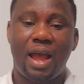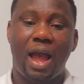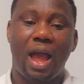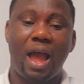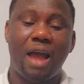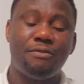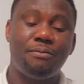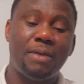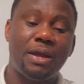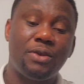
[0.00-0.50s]

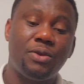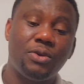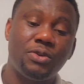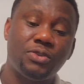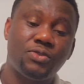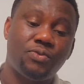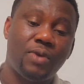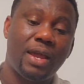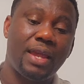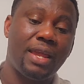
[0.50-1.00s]
I have my
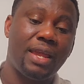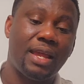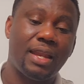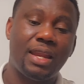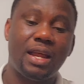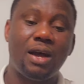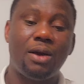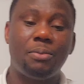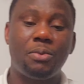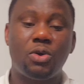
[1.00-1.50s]
notes right here
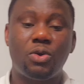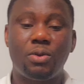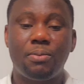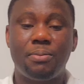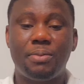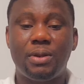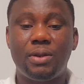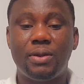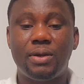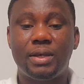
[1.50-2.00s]
that I'm going
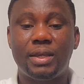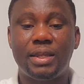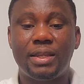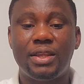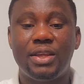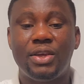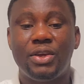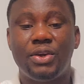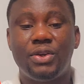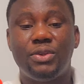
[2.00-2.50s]
to be
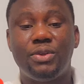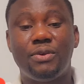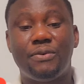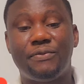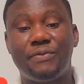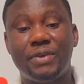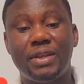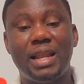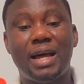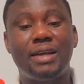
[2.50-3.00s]
looking. You
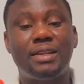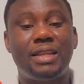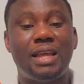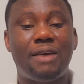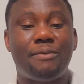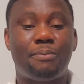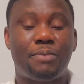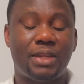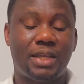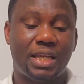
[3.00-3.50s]
fill out the
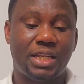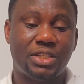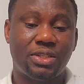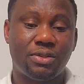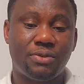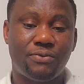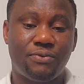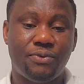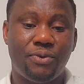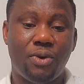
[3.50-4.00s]

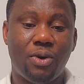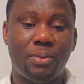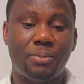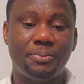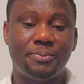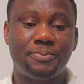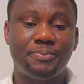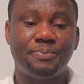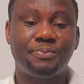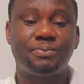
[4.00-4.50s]
application
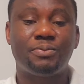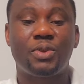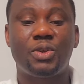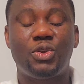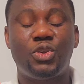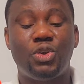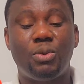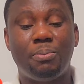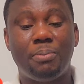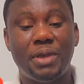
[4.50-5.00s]
form
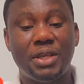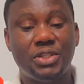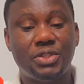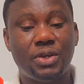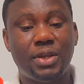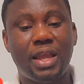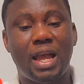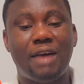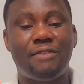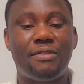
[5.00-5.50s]
you make
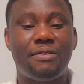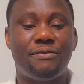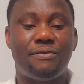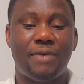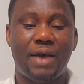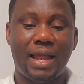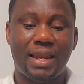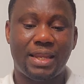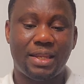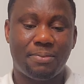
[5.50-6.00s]
sure you have a
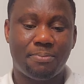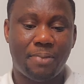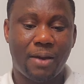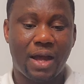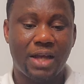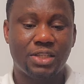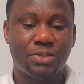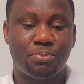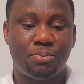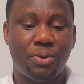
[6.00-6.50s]
valid
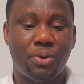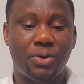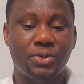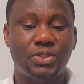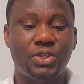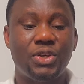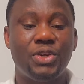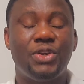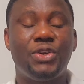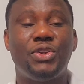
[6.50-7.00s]

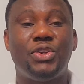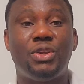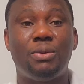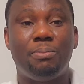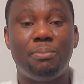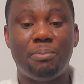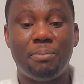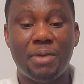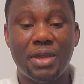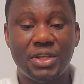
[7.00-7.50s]
passport,
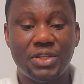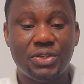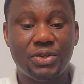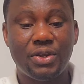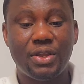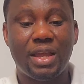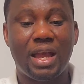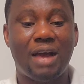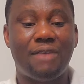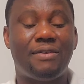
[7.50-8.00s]
you make
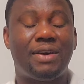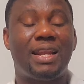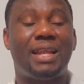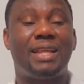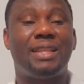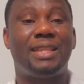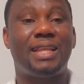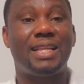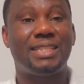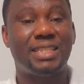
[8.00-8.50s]
sure you have an
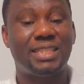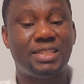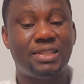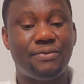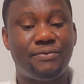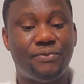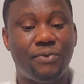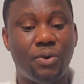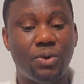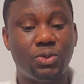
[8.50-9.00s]

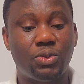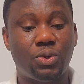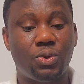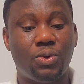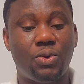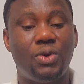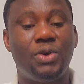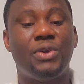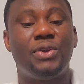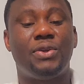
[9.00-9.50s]
identity
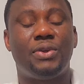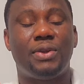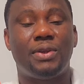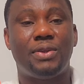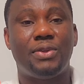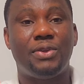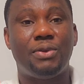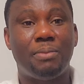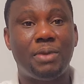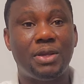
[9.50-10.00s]
photo,
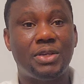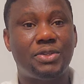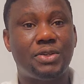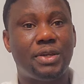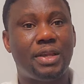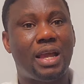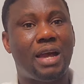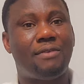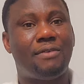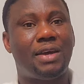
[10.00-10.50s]
you make
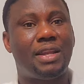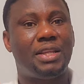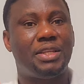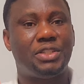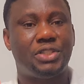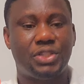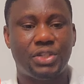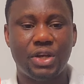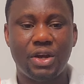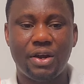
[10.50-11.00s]
sure you have an
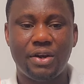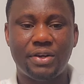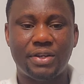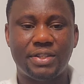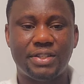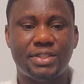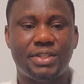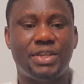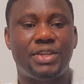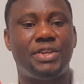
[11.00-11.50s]

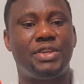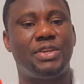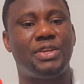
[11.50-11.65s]
insurance,